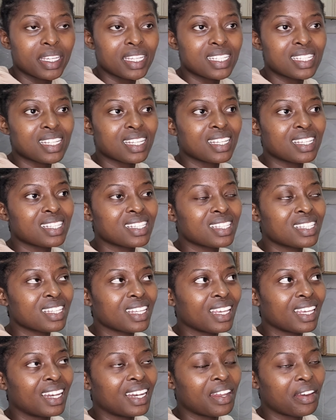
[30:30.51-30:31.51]
It is
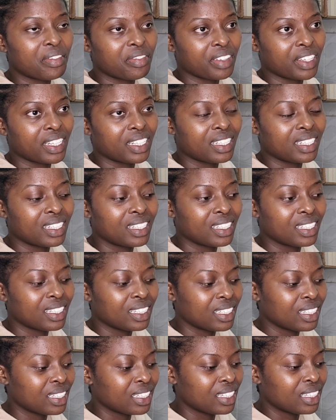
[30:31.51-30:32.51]
eleven,
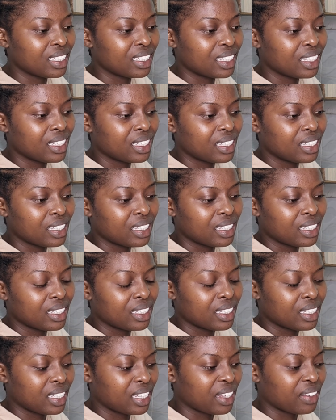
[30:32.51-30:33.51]

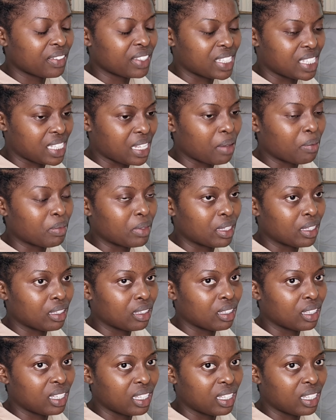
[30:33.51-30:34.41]
eleven something,